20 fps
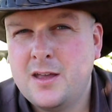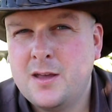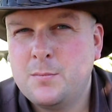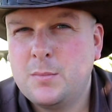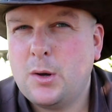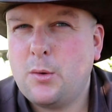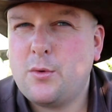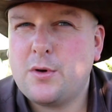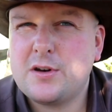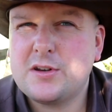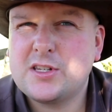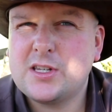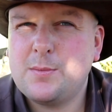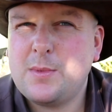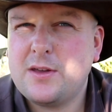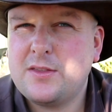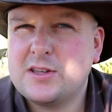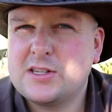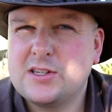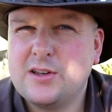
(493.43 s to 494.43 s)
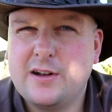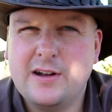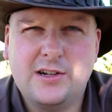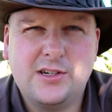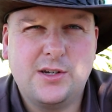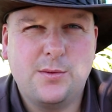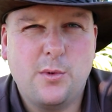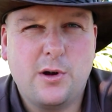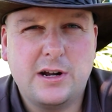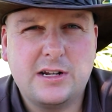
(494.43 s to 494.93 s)
But what are some other
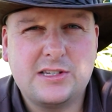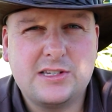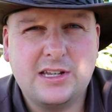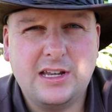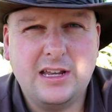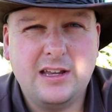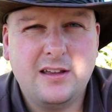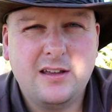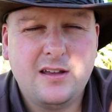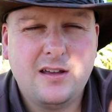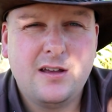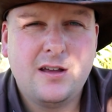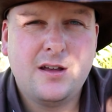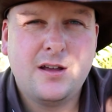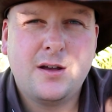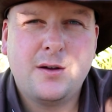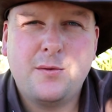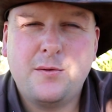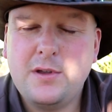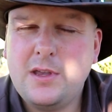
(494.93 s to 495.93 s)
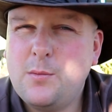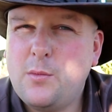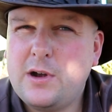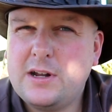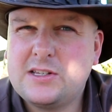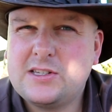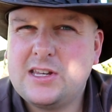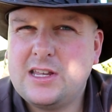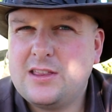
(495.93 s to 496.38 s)
signs you might see? Well, you might see